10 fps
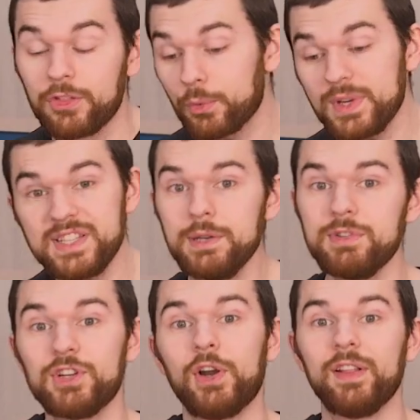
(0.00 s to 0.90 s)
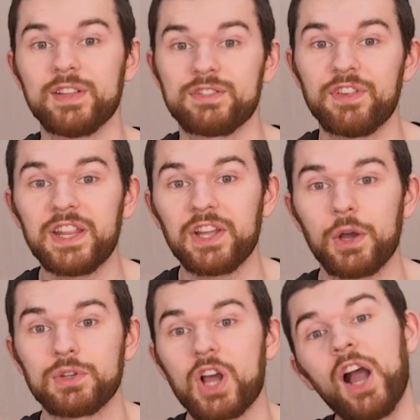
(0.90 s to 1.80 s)
The reason I'm starting this
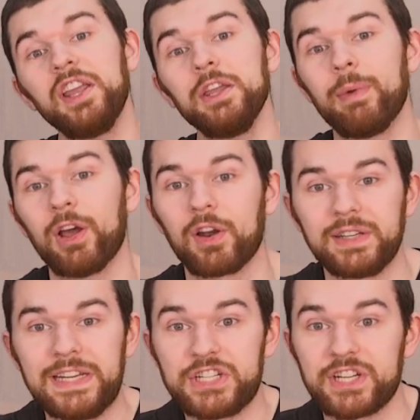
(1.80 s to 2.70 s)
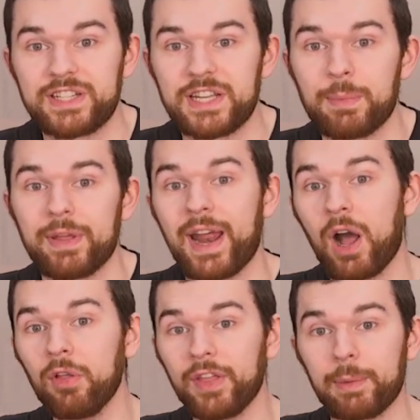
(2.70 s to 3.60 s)
video talking about our teaching team and
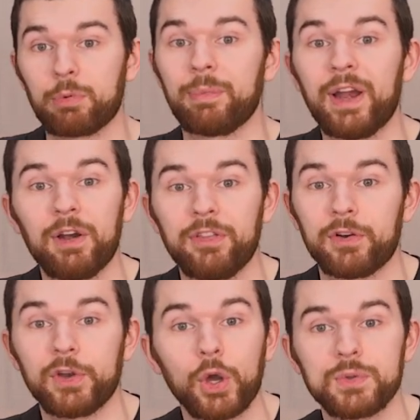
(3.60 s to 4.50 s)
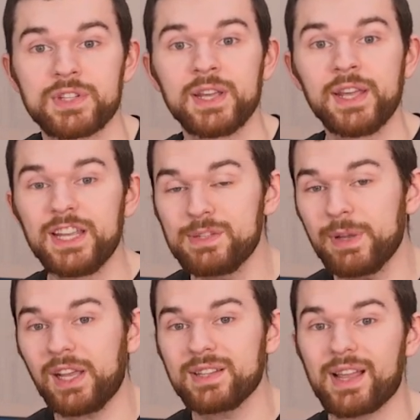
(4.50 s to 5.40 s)
how they prepare their notes is
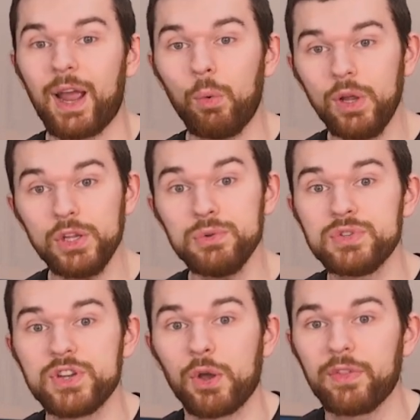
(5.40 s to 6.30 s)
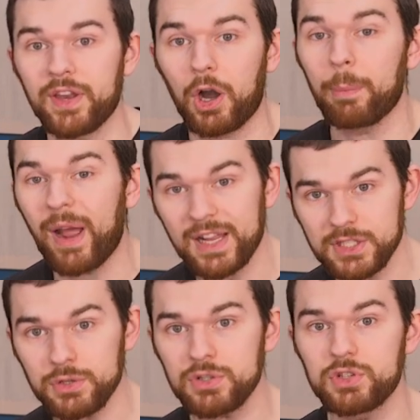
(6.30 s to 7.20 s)
because I want you to know that our
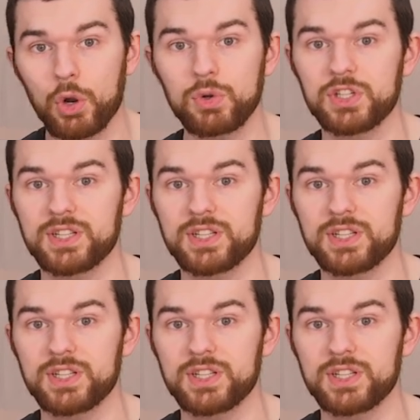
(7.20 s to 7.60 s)
pastors don't